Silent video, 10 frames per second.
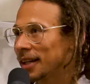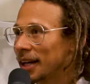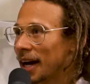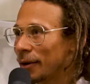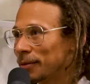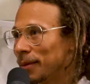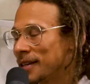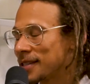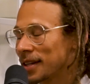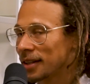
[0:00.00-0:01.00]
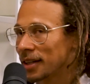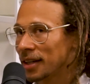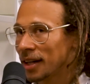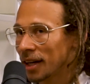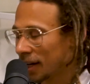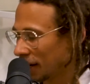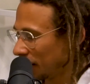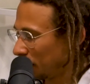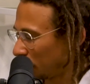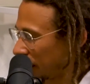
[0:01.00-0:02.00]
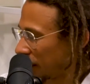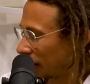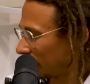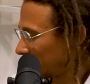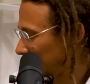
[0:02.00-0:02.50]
Like, I would basically bring her